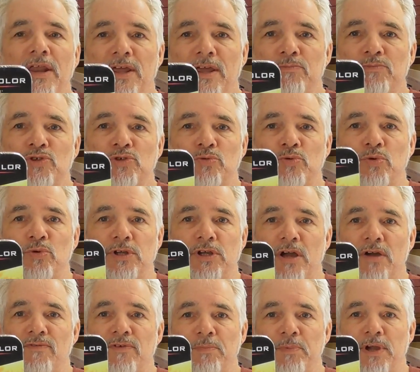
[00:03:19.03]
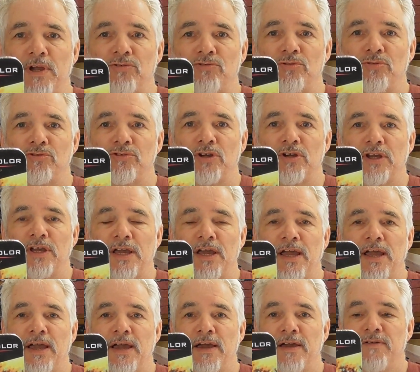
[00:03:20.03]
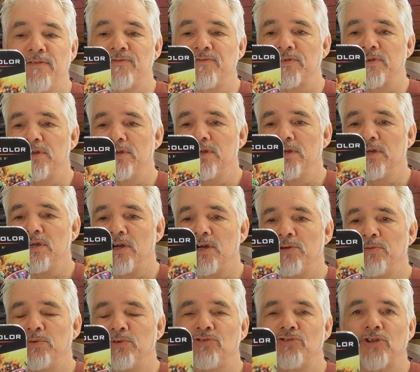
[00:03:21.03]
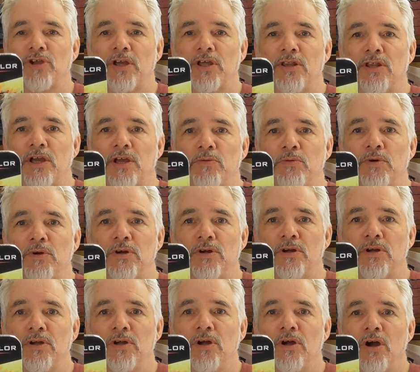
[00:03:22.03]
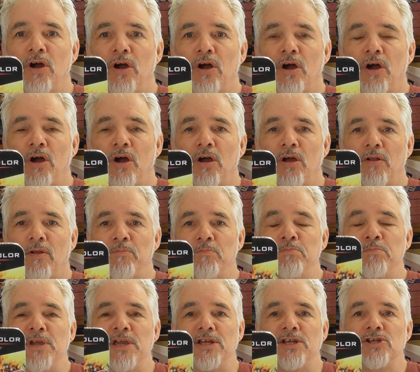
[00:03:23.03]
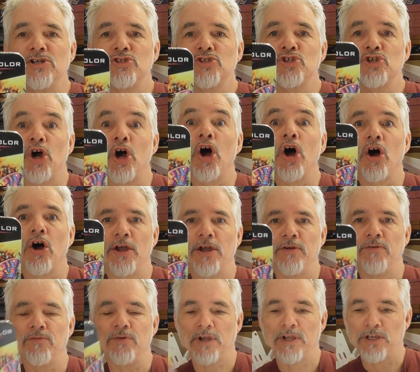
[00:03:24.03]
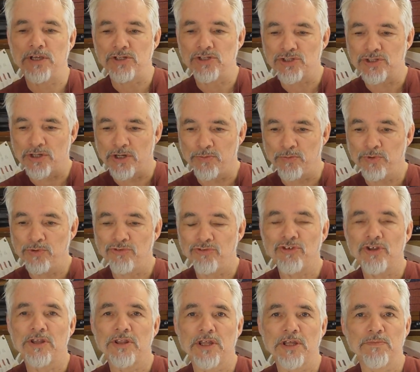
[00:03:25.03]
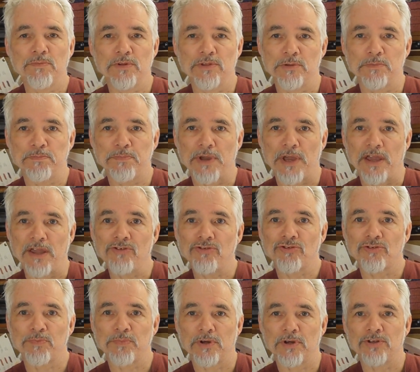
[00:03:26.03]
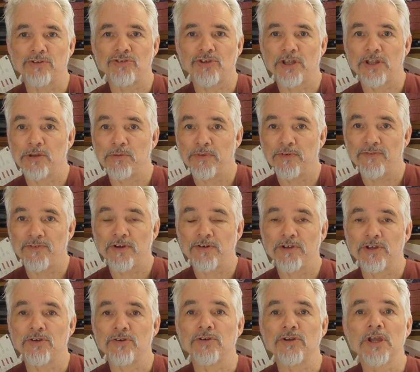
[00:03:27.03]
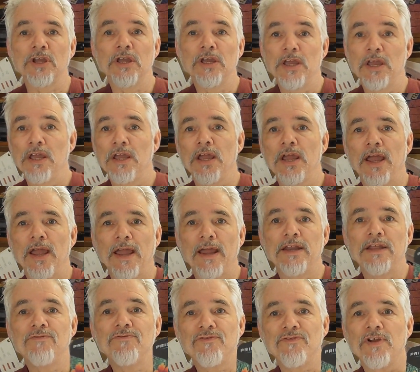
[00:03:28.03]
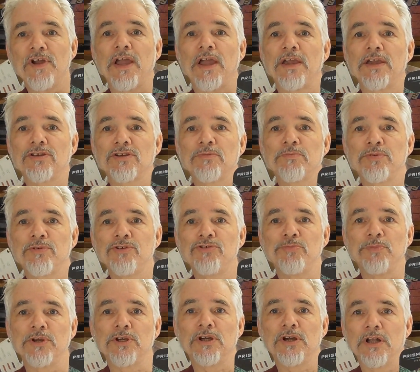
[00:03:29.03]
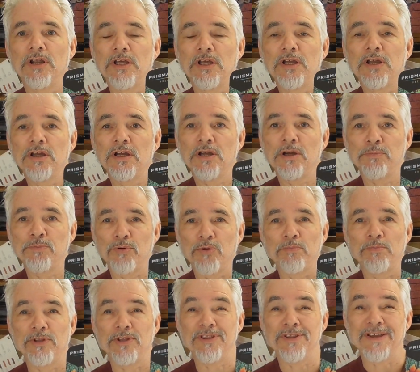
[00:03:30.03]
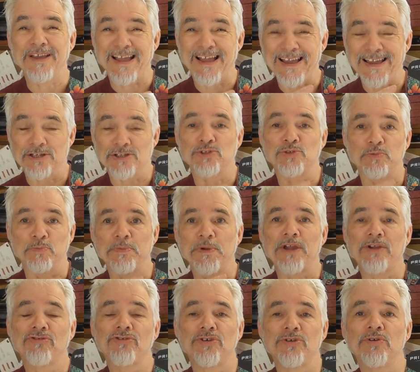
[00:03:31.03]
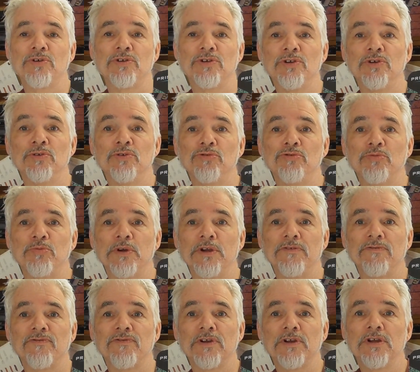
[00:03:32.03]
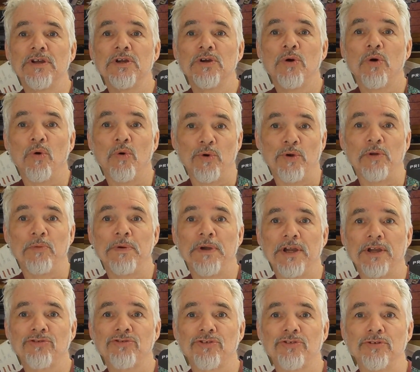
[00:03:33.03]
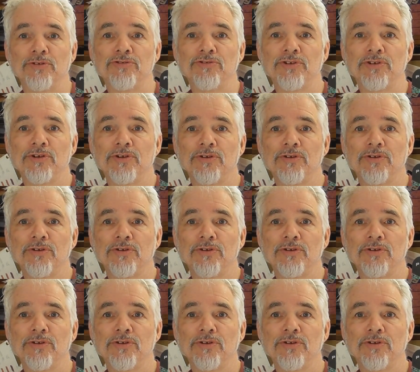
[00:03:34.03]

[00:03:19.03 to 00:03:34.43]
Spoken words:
them to all the other pencils I have, I would say they were mid to higher range. I wouldn't say they were the best, but I'd say they were very good. And in fact, Prismacolor are probably the actual best you can use with oil pastels.